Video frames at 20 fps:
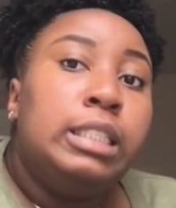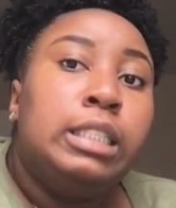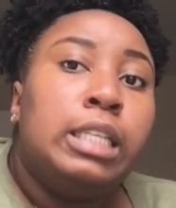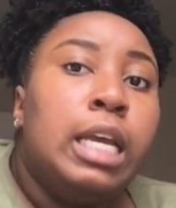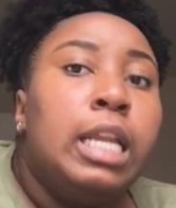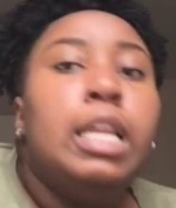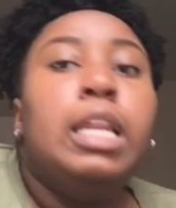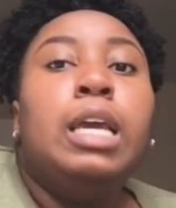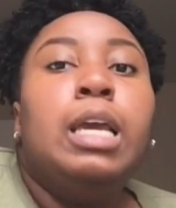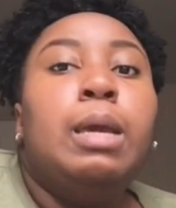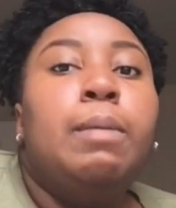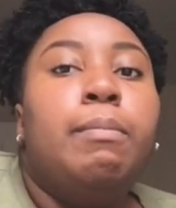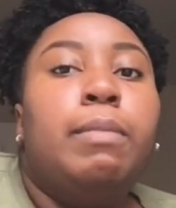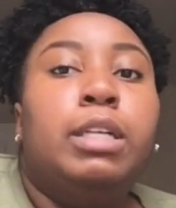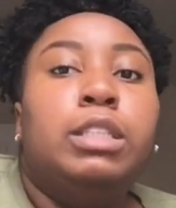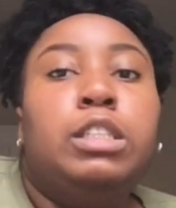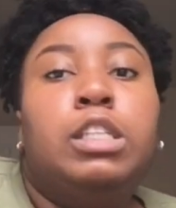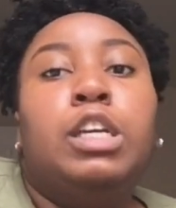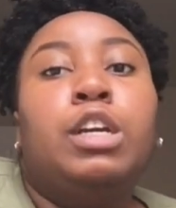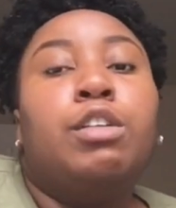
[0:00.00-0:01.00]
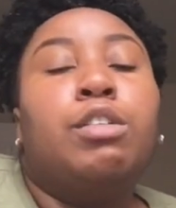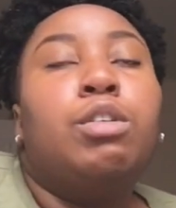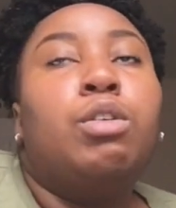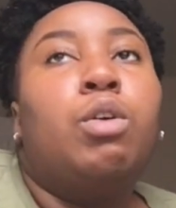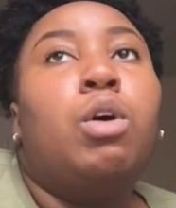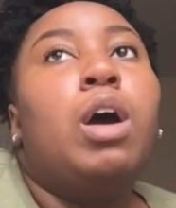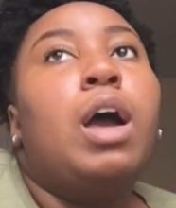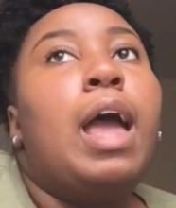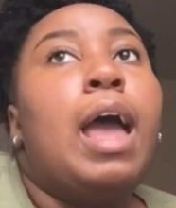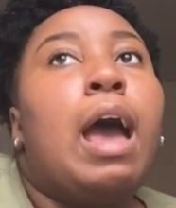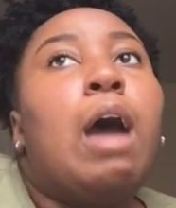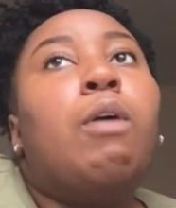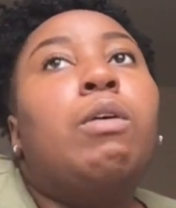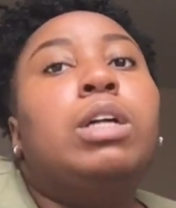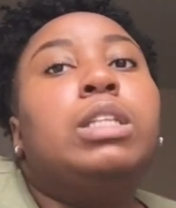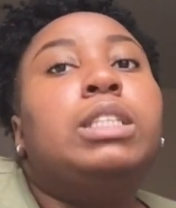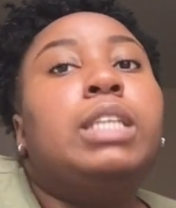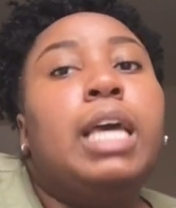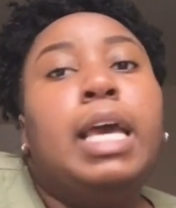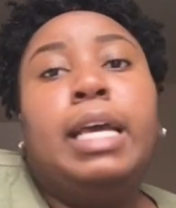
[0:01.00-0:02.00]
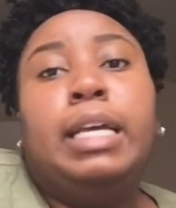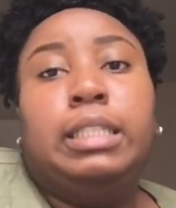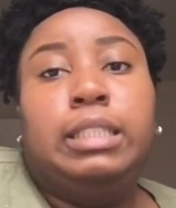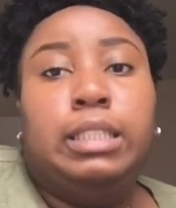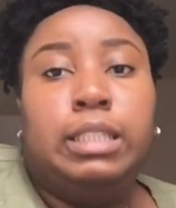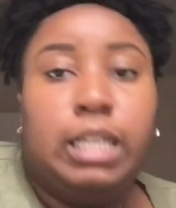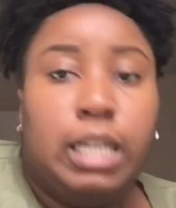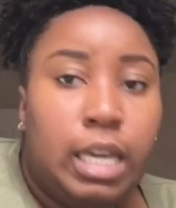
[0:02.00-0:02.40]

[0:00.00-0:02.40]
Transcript: sending material on how a test